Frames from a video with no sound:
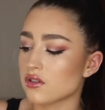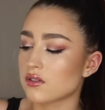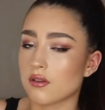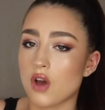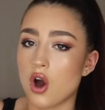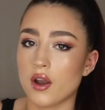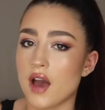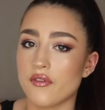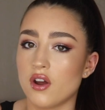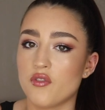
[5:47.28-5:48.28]
just can't
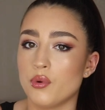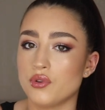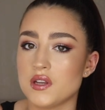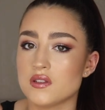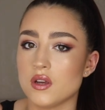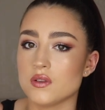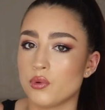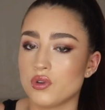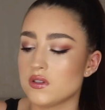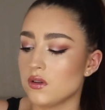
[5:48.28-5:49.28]
have enough bodysuits.
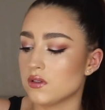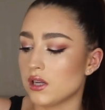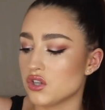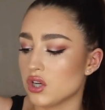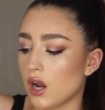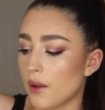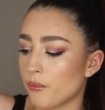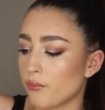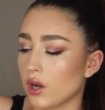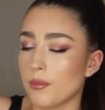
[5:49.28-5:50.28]
Bodysuits are literally like
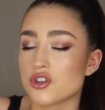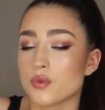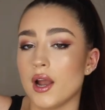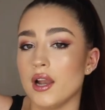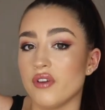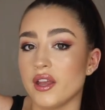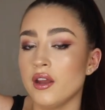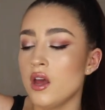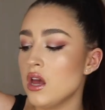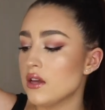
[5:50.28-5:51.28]
pretty much what I live in.
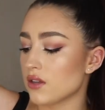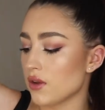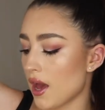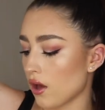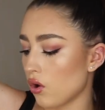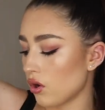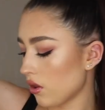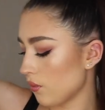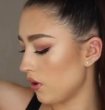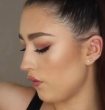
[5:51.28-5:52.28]
So yeah, got
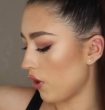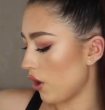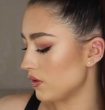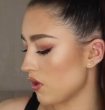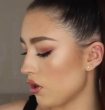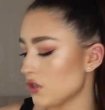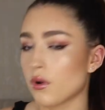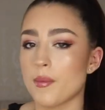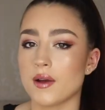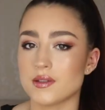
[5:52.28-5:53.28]
another one of those. Those
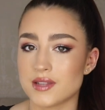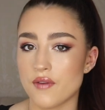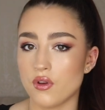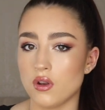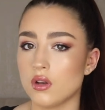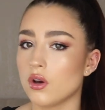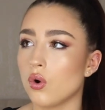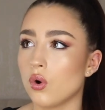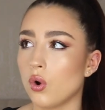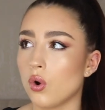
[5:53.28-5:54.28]
were about £7
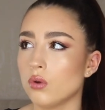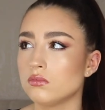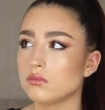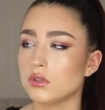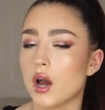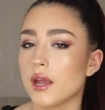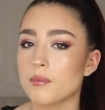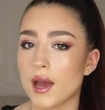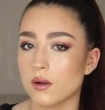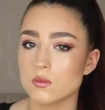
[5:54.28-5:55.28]
or
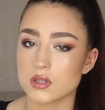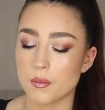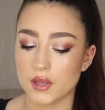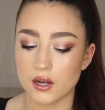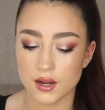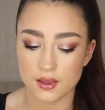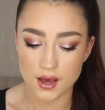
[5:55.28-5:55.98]
£9, something like